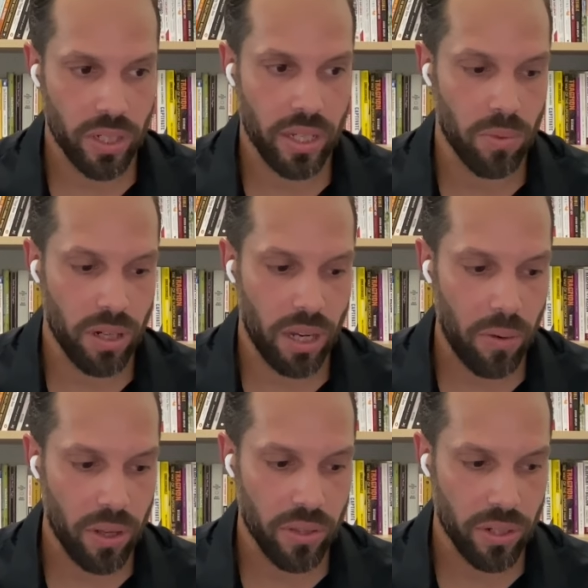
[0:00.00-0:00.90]
at
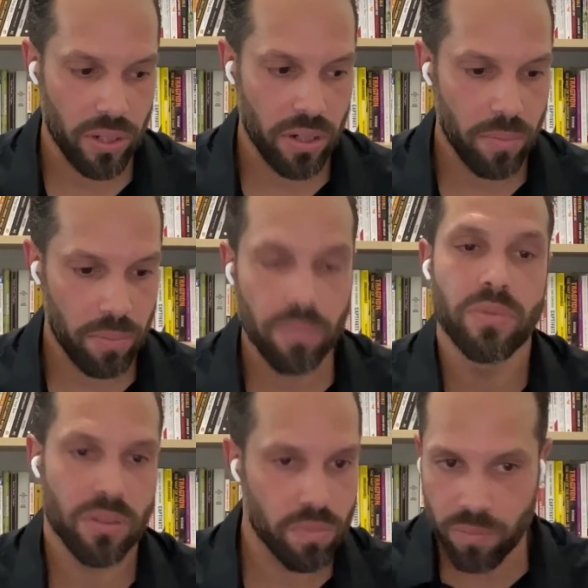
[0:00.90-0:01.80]
how other
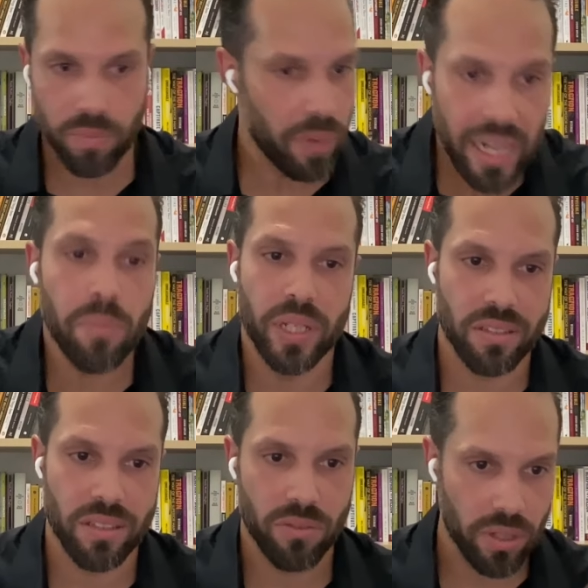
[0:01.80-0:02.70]
just any
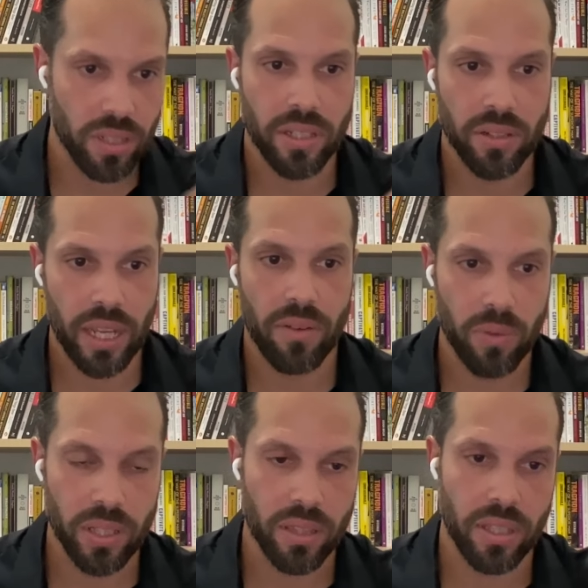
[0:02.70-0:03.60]
business really, you got to
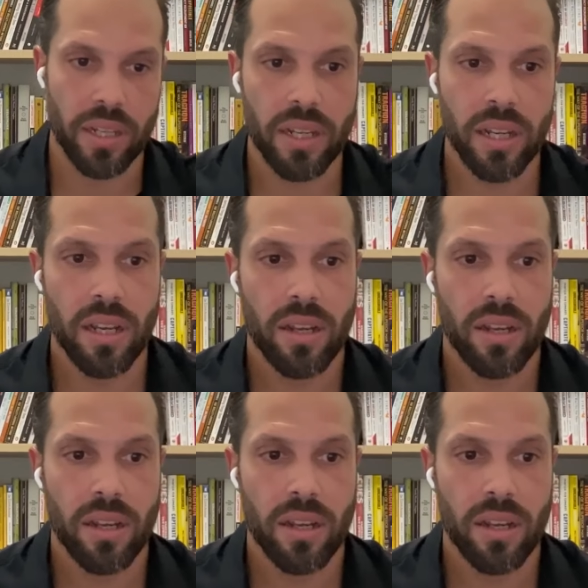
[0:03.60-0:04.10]
really think,